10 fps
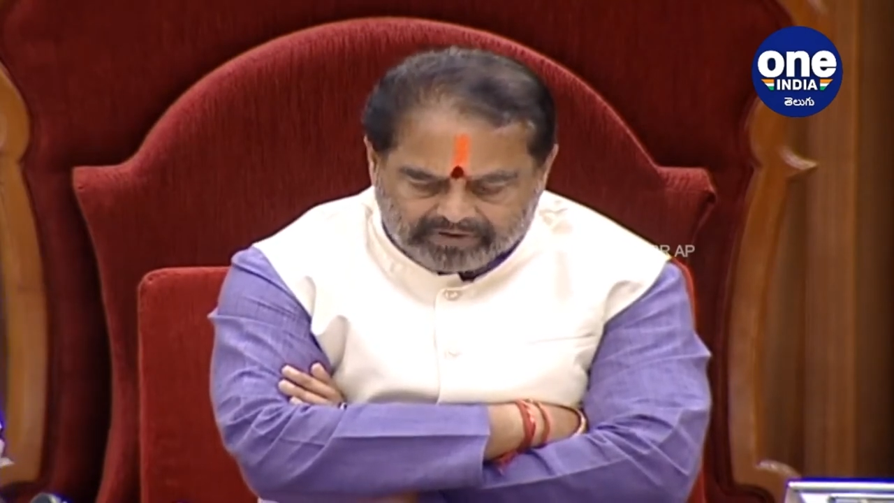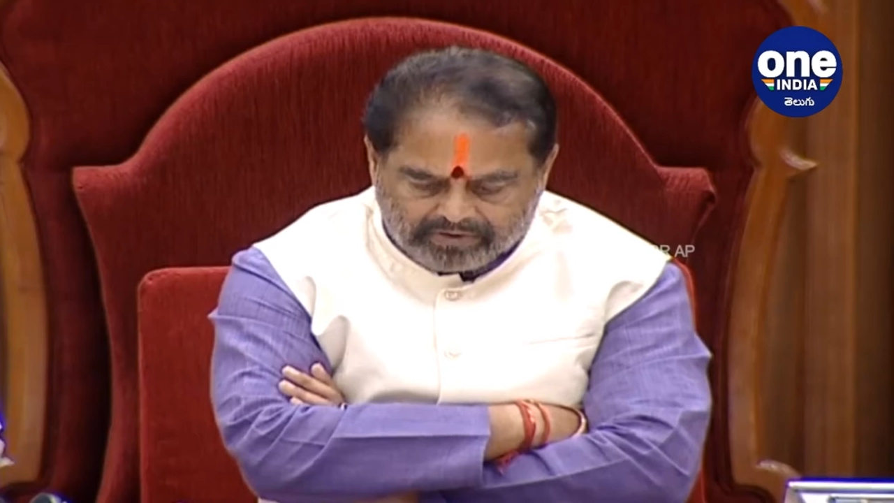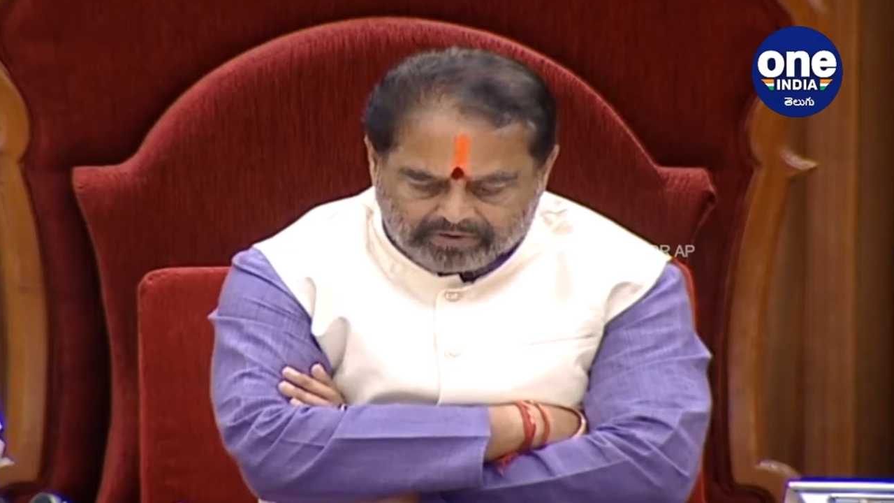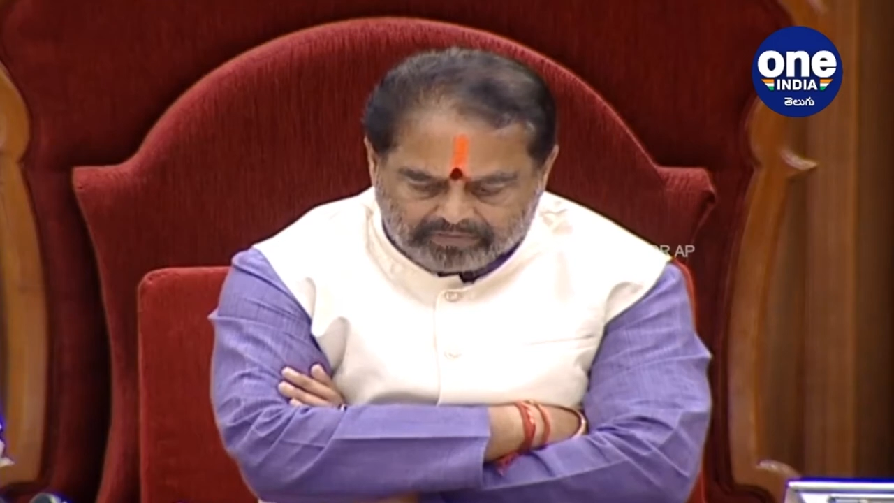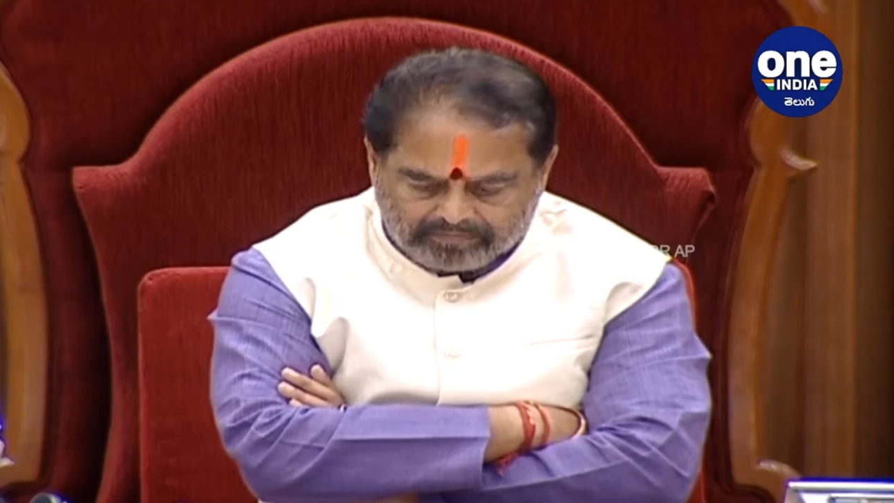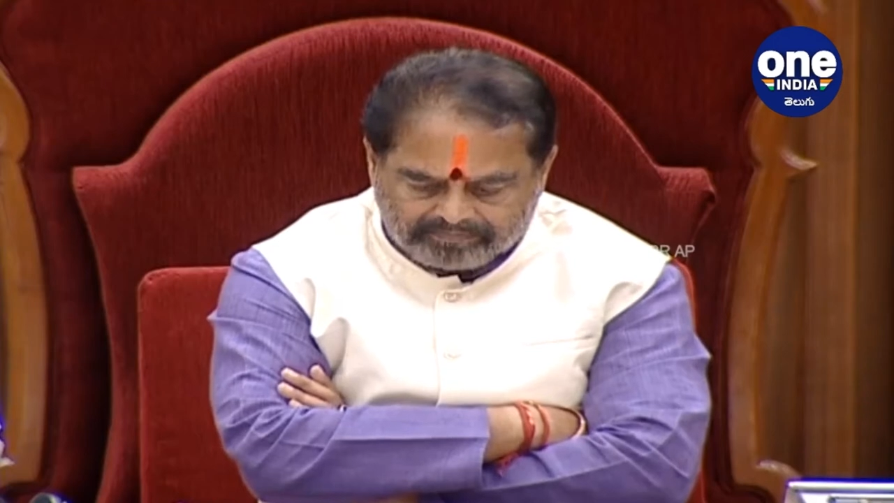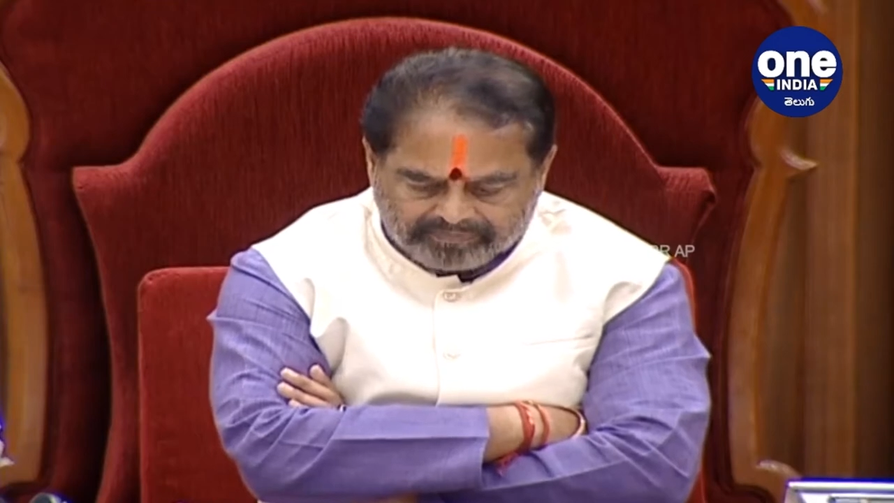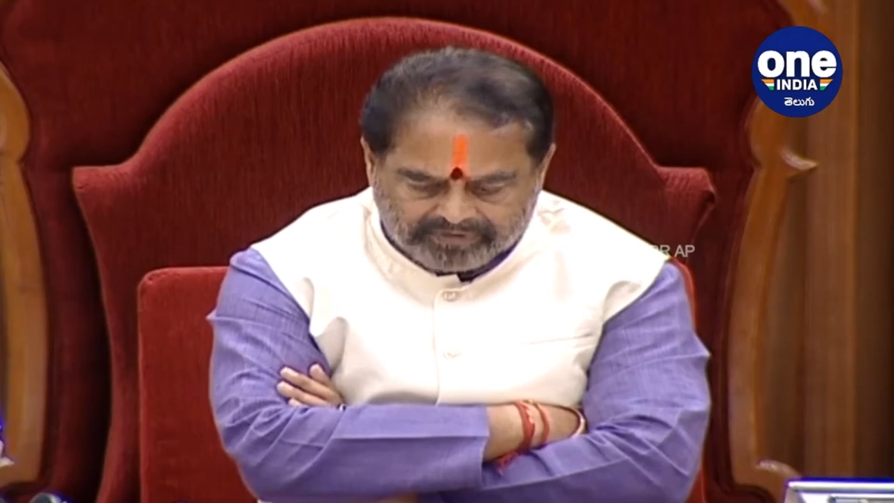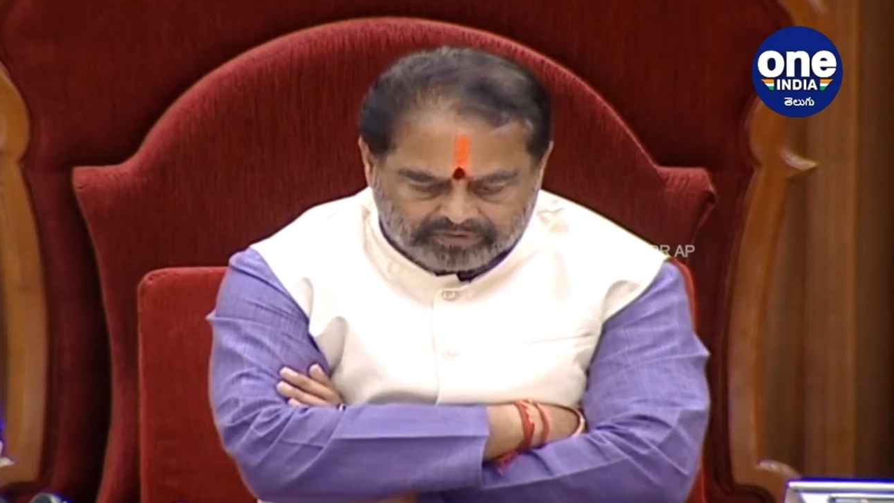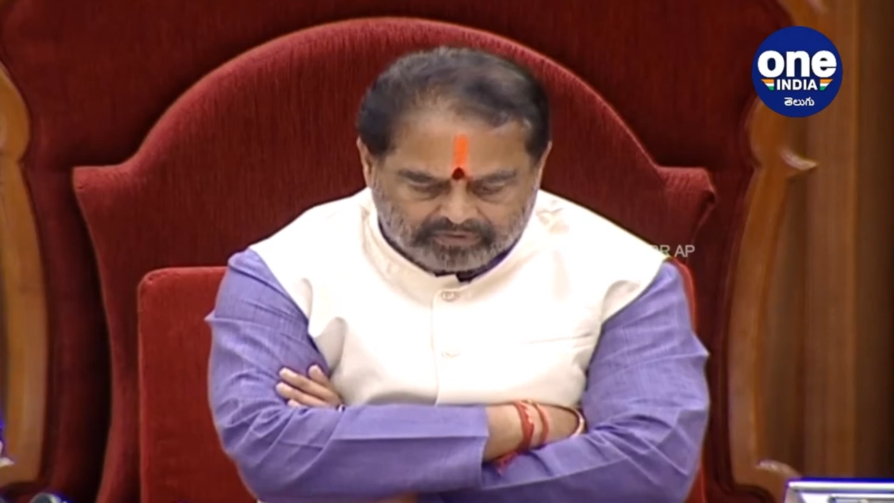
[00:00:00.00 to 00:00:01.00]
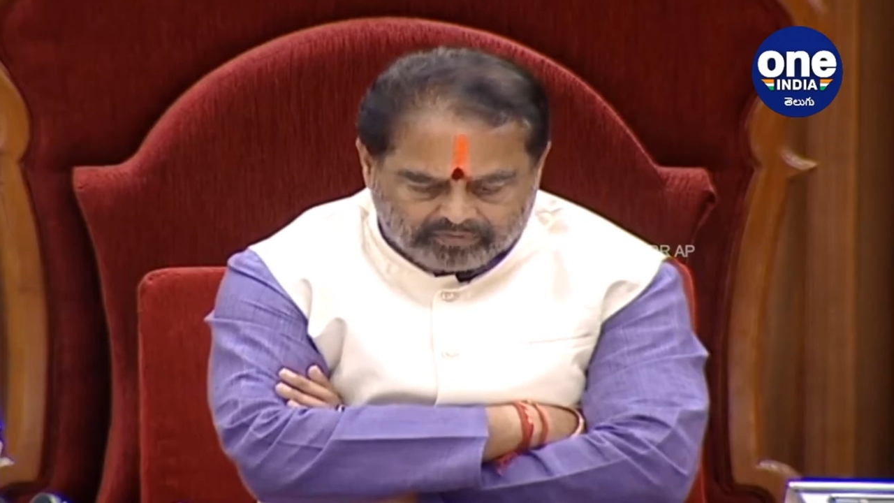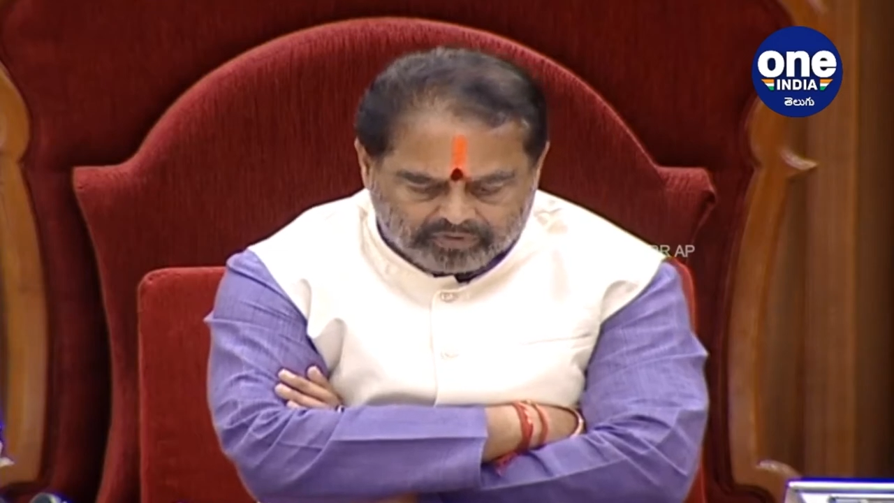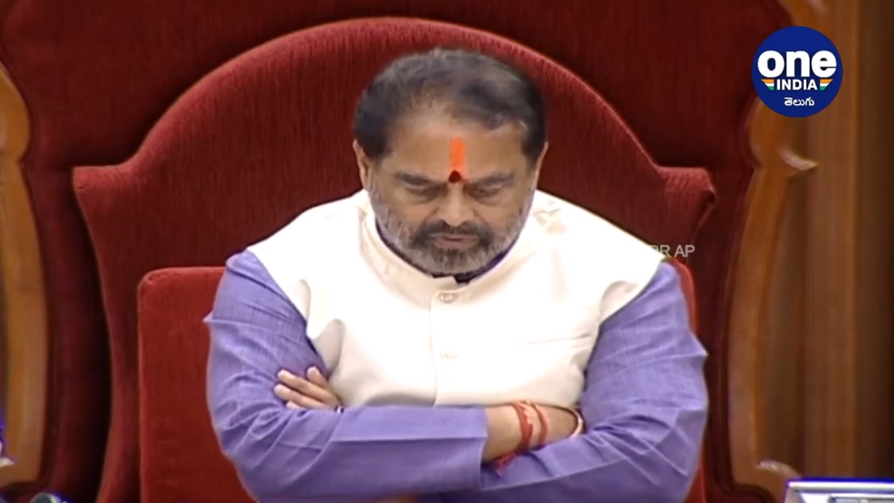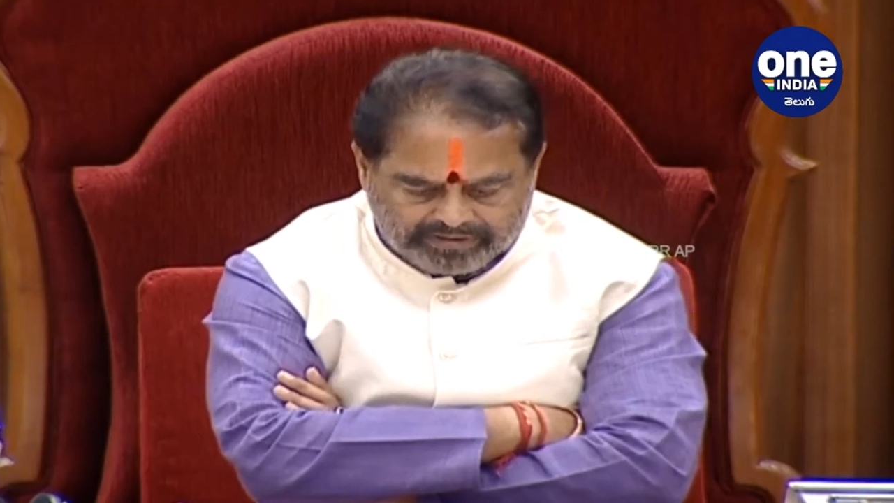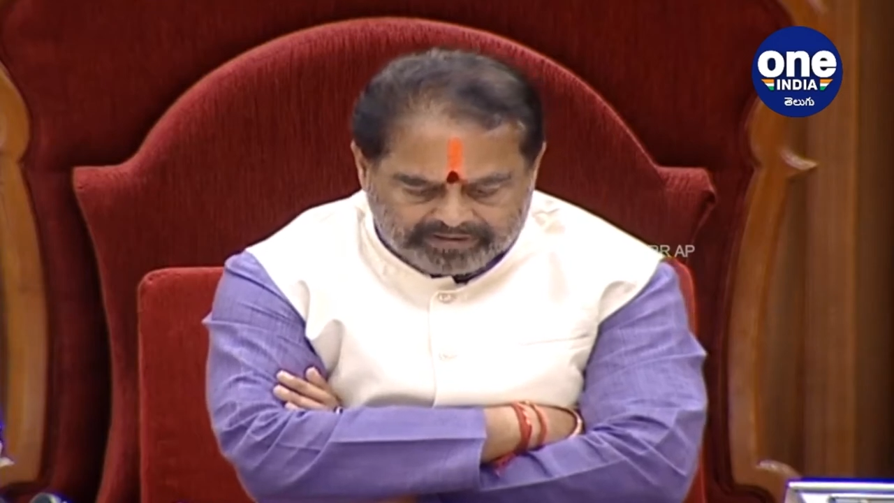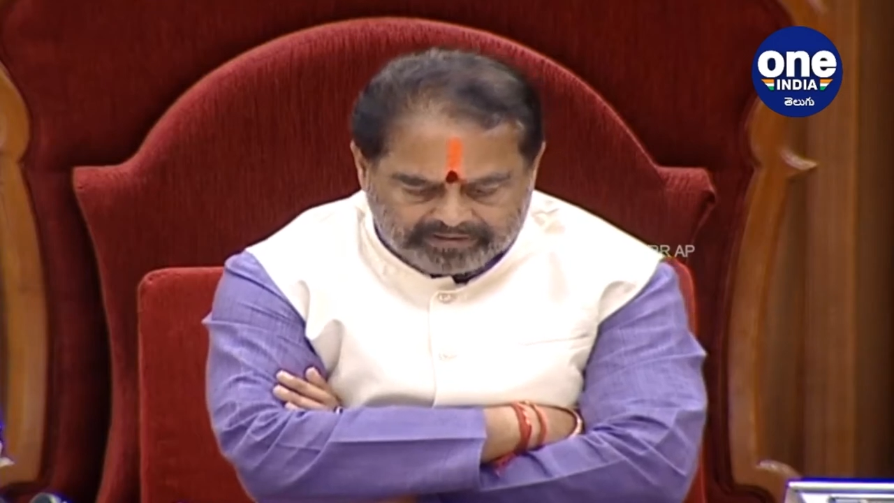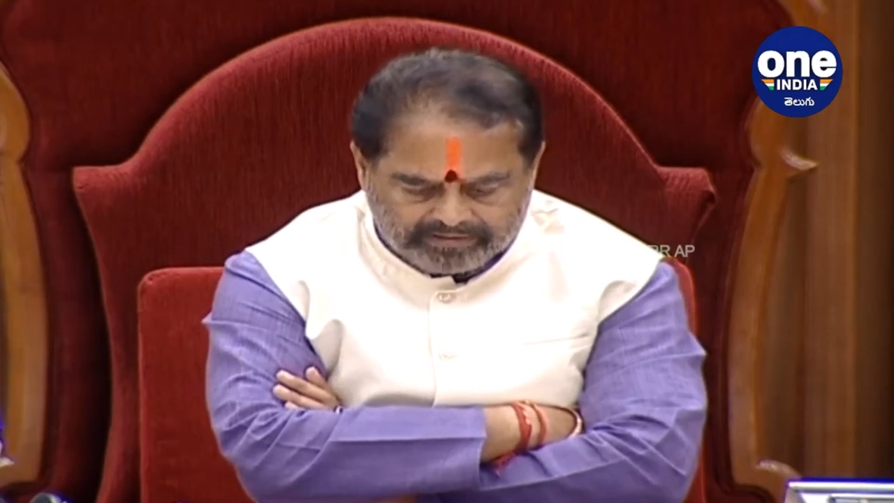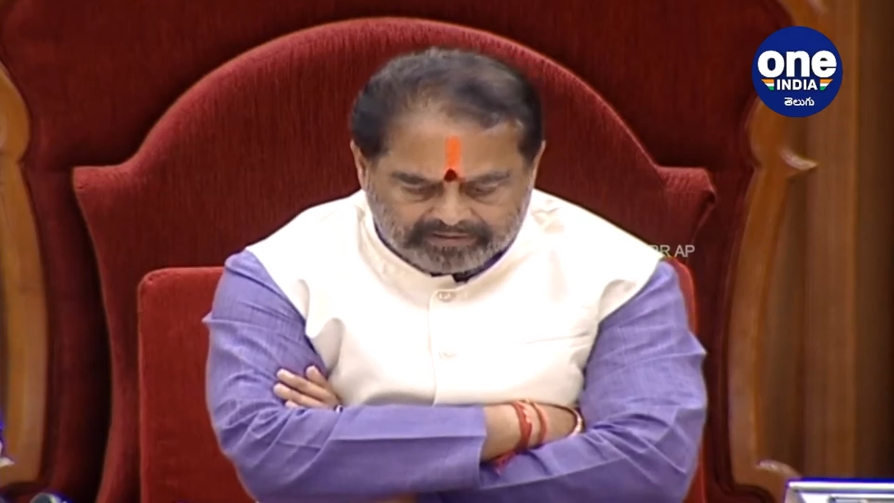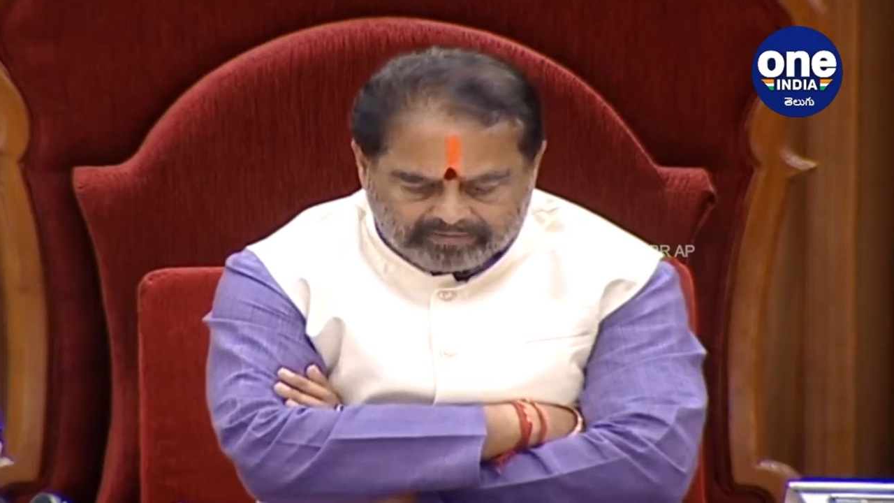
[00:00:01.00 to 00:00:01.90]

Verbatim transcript: Home to move the